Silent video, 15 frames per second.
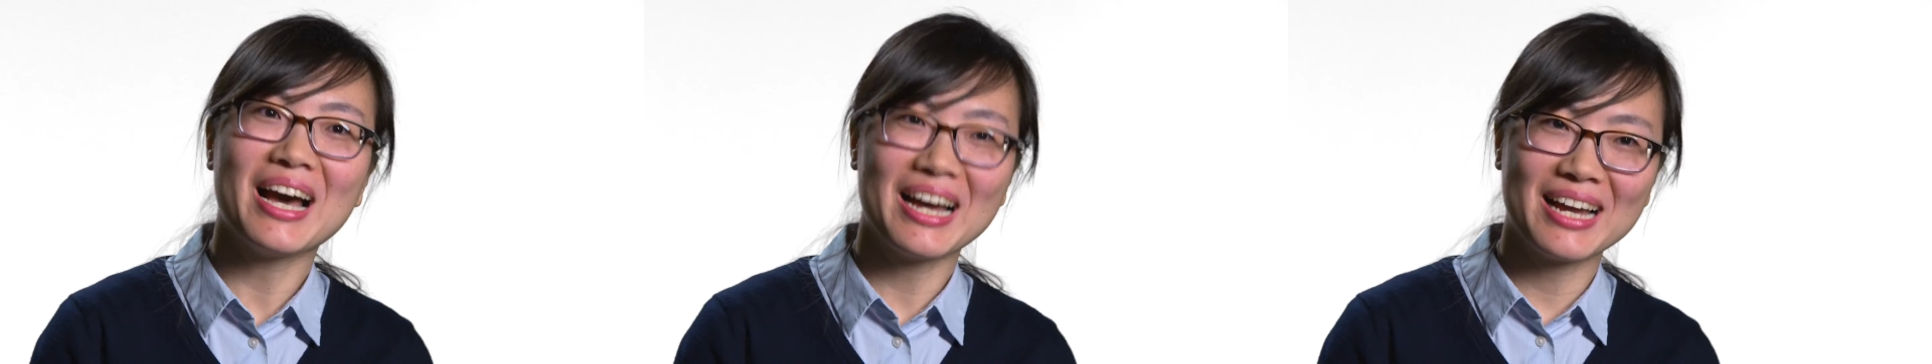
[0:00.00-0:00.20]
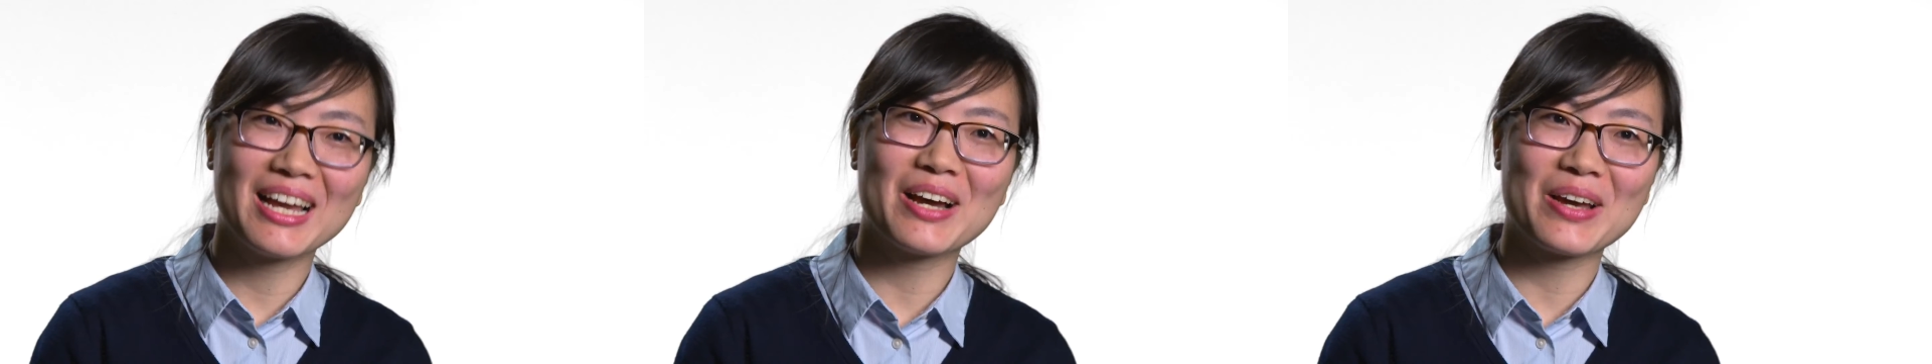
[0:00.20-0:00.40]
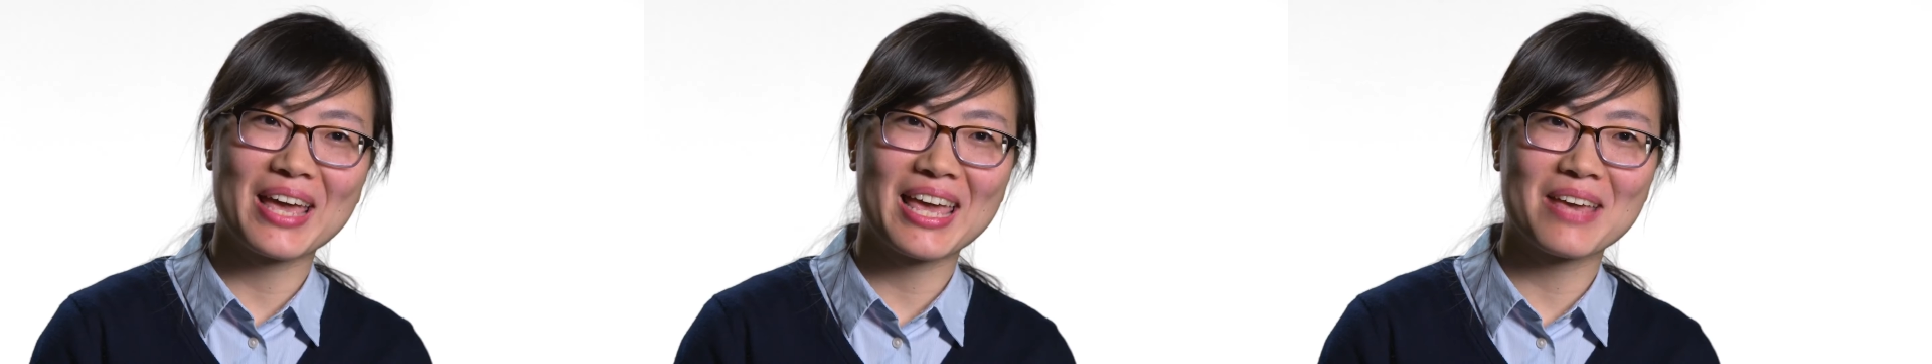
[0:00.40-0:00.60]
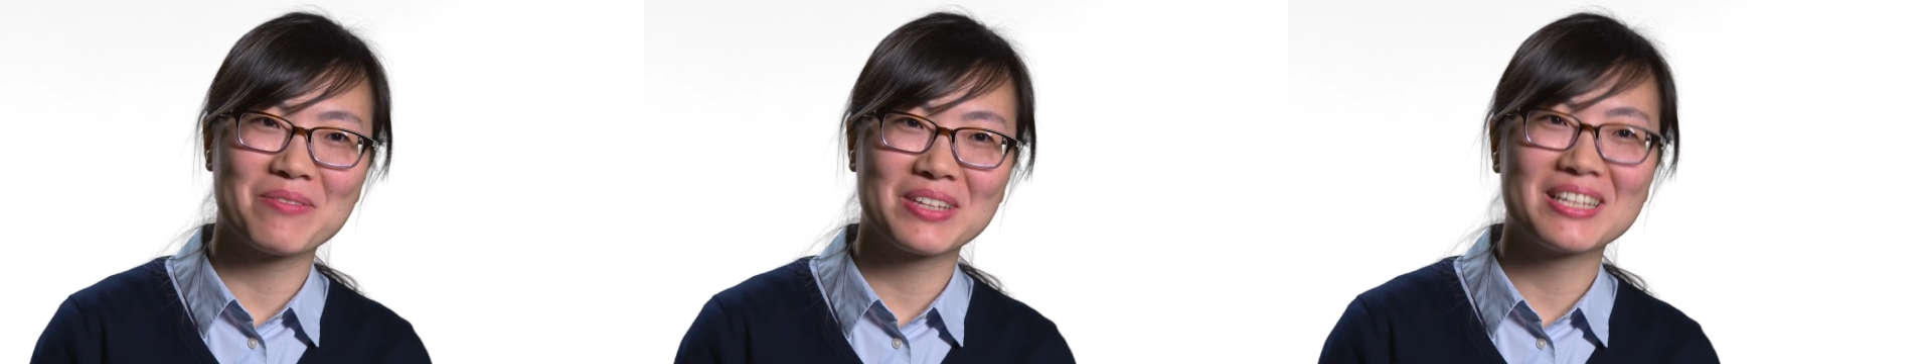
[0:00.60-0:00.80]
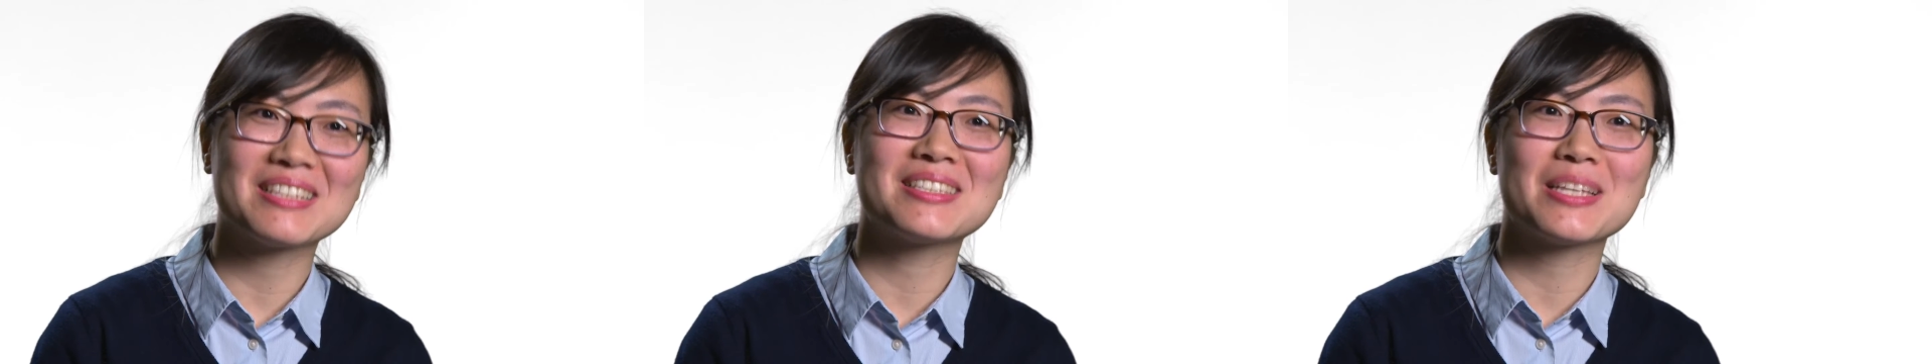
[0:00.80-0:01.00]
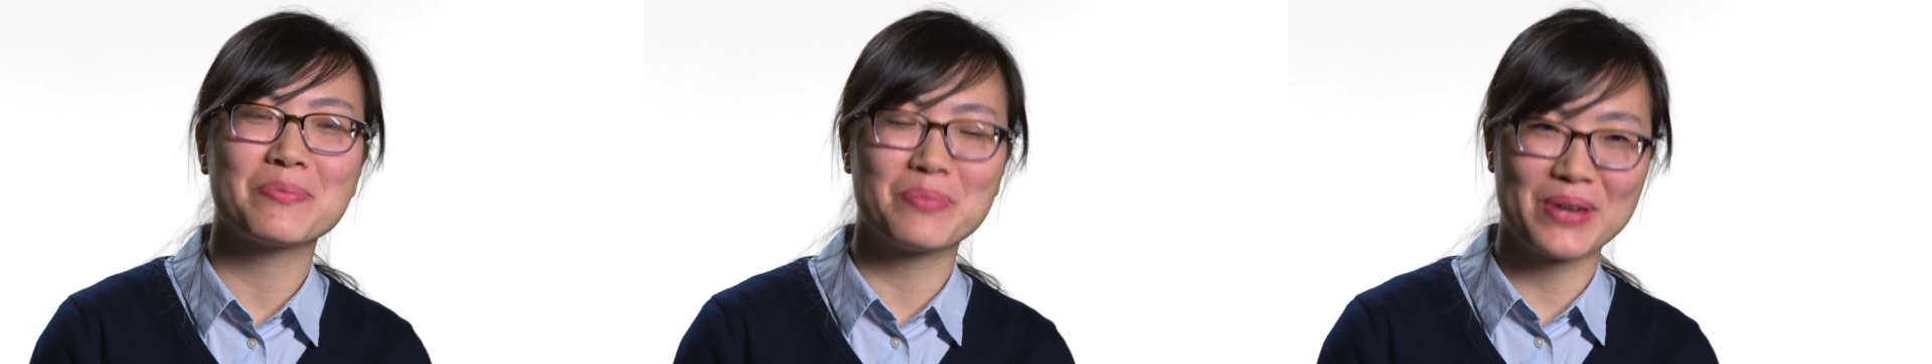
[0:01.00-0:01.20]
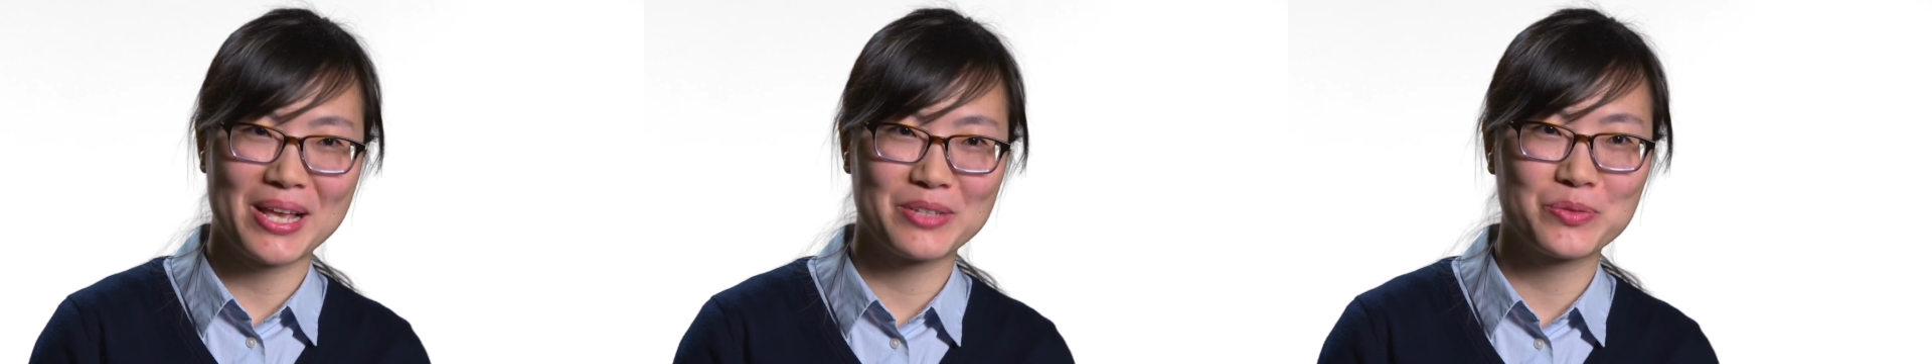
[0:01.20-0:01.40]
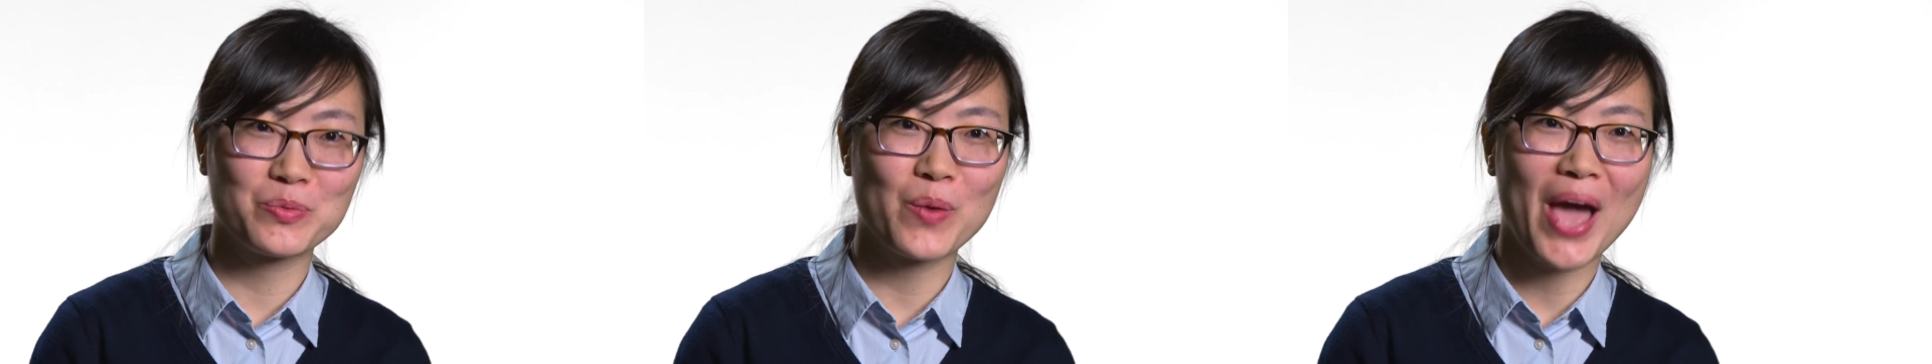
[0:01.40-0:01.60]
NLM is the
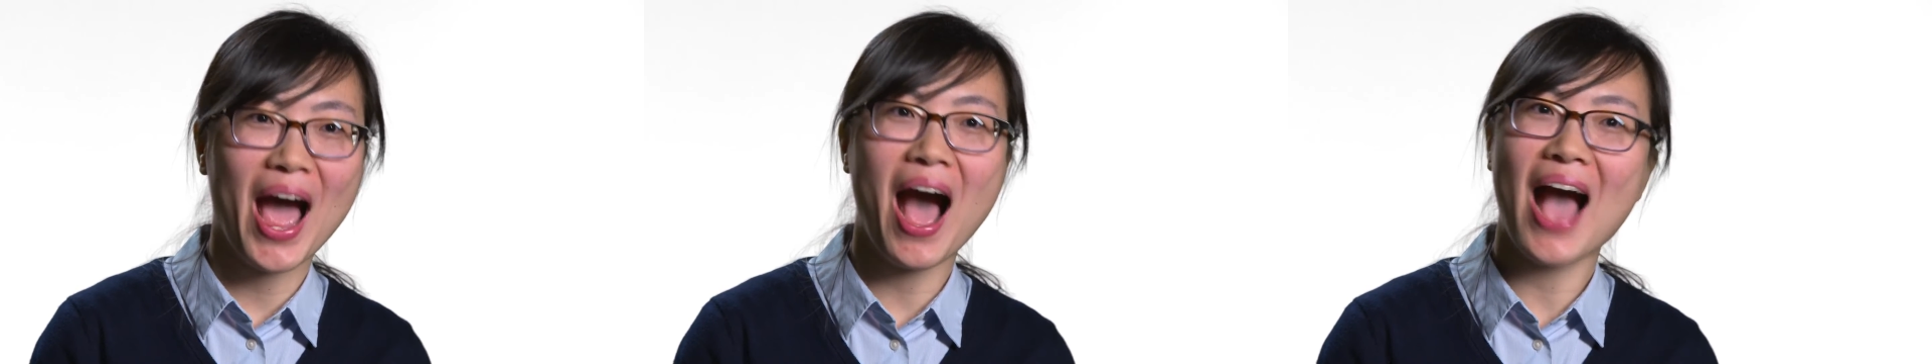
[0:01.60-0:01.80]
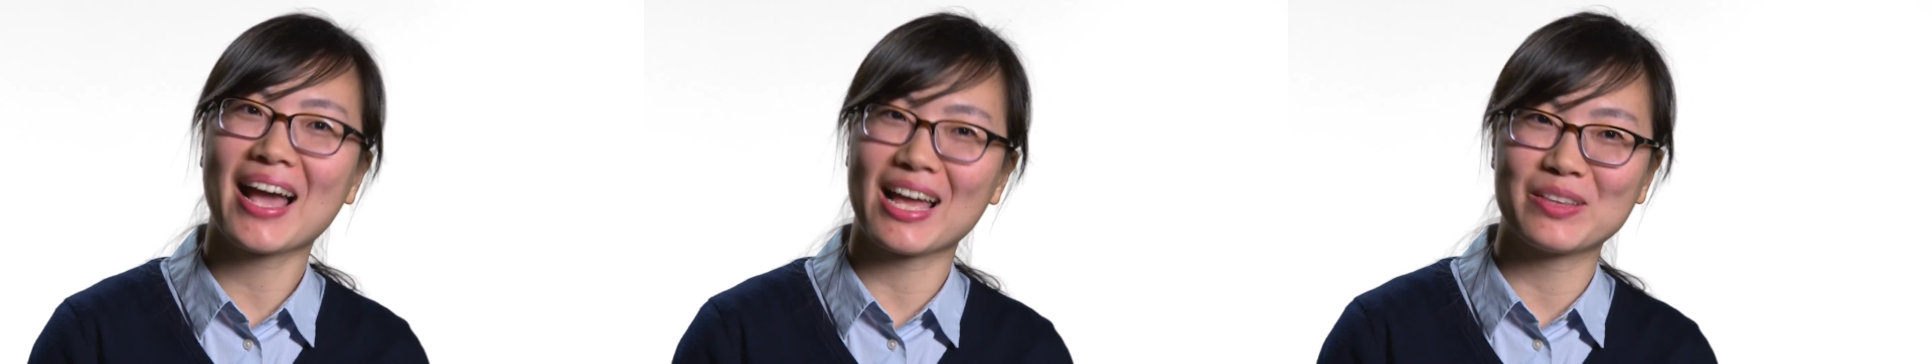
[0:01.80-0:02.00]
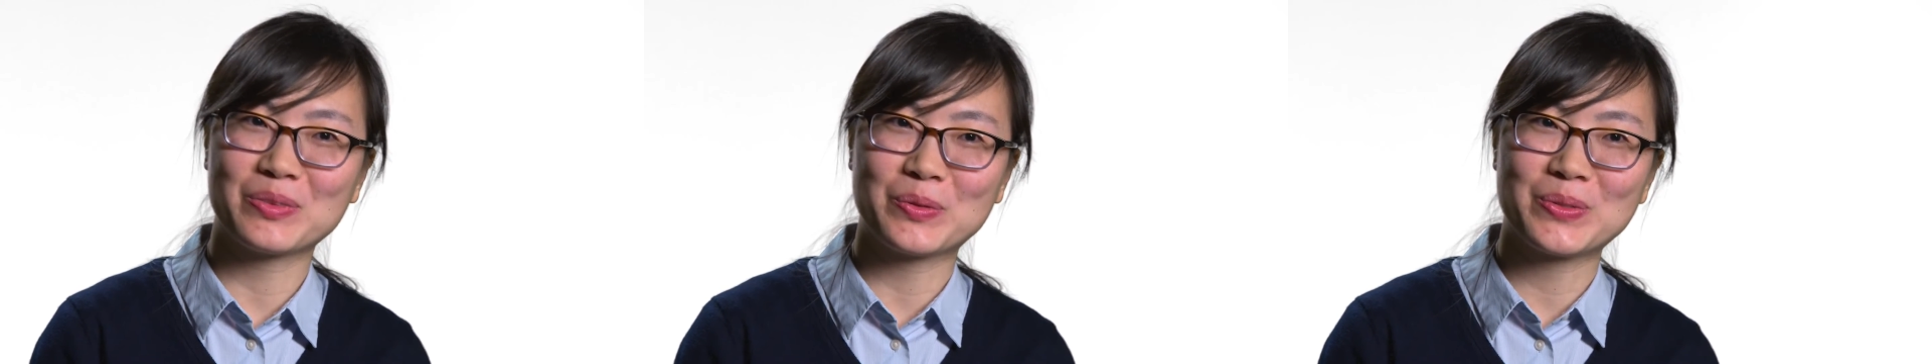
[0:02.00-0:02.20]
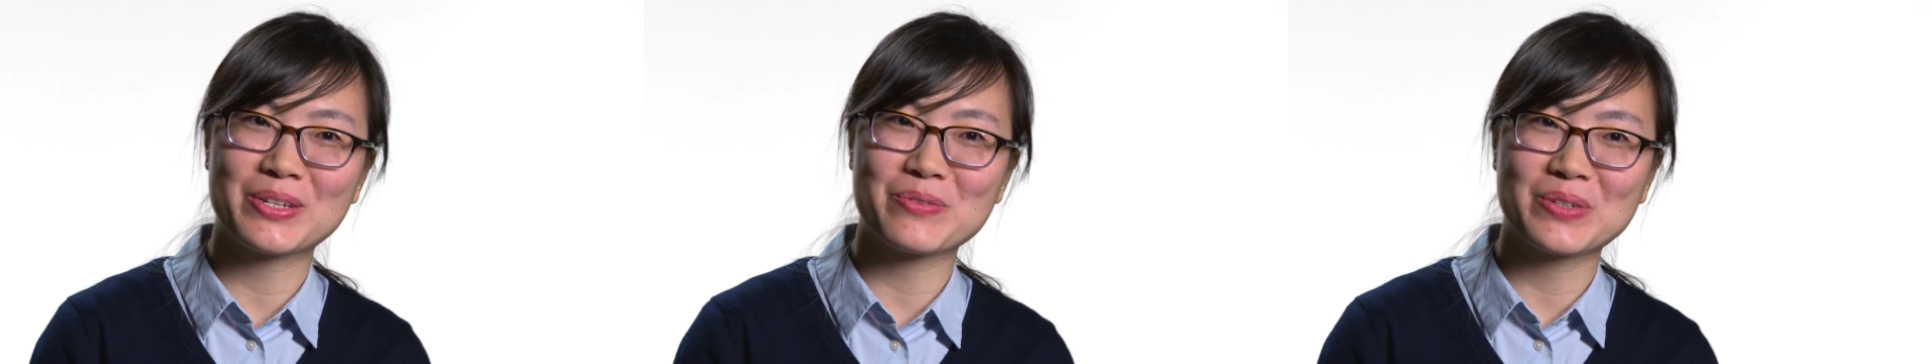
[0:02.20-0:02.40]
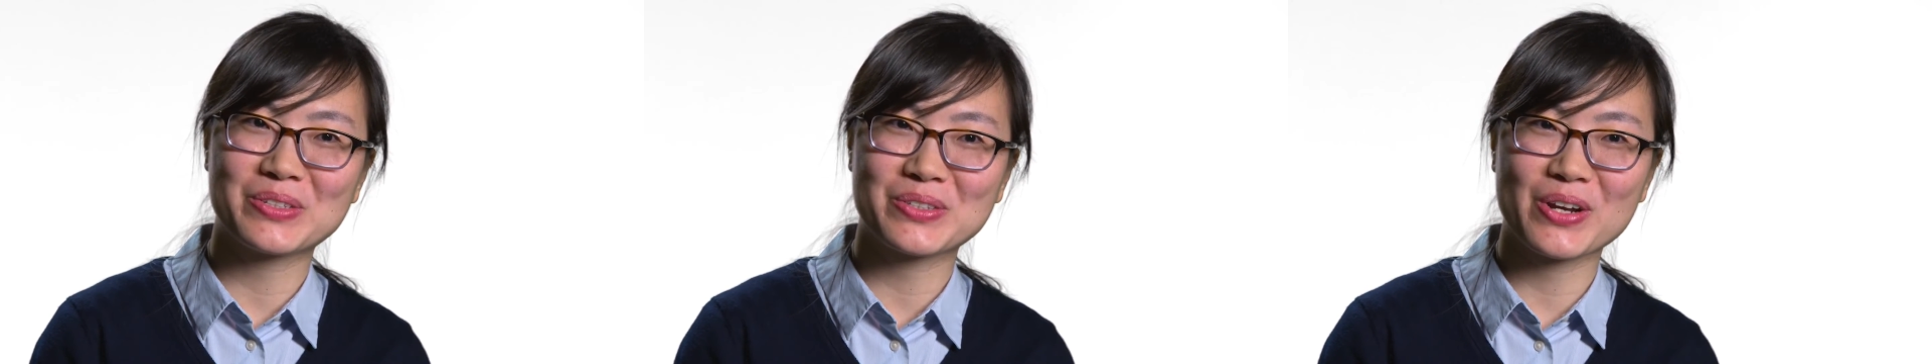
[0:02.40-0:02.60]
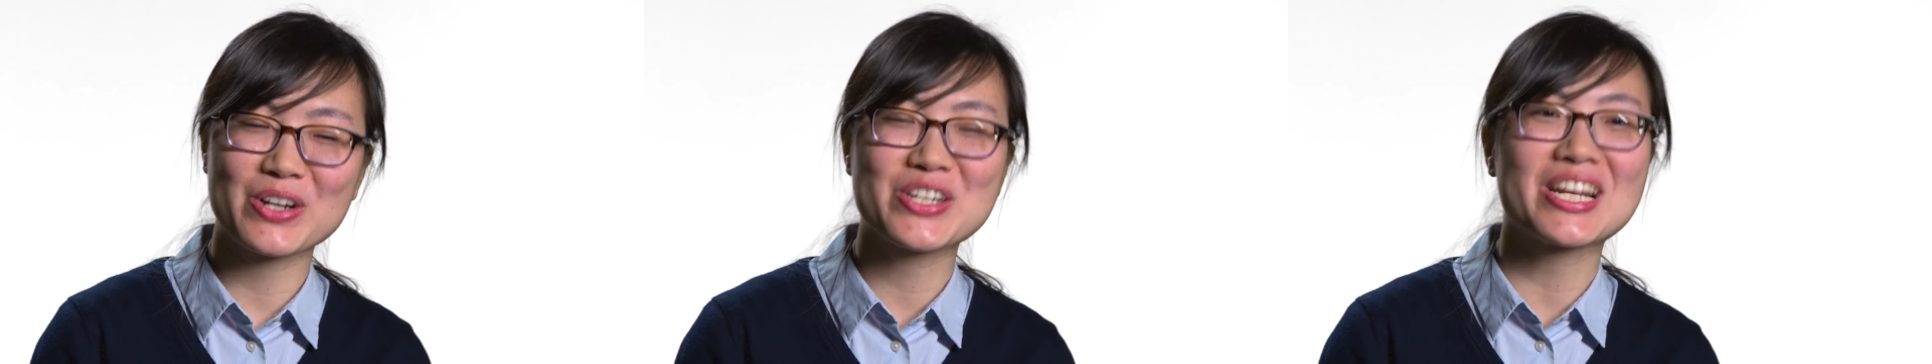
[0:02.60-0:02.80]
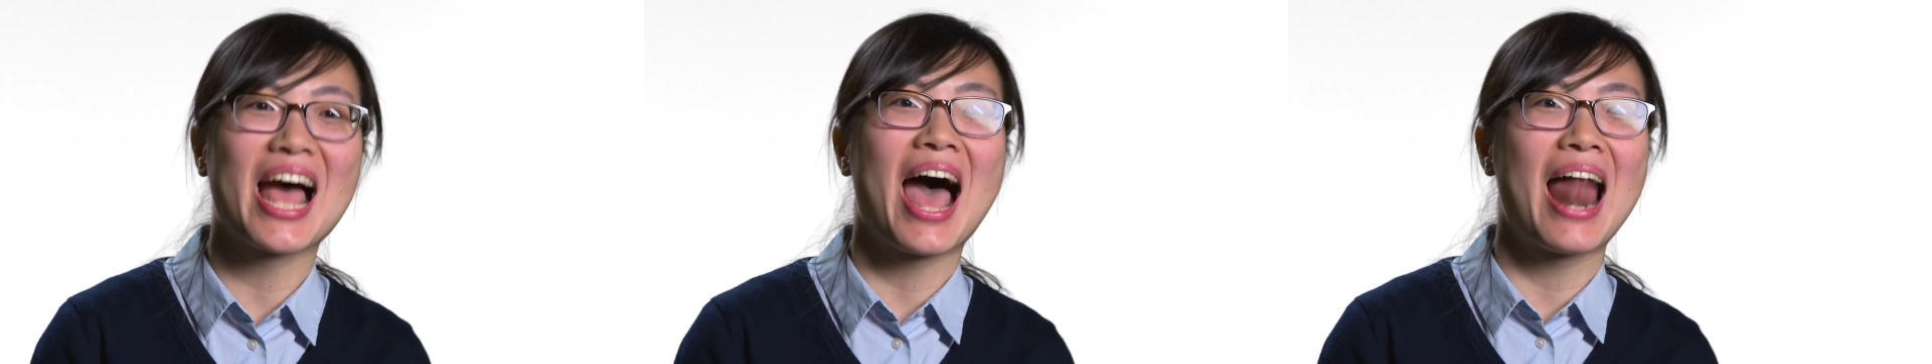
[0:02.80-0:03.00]
place where I can do the research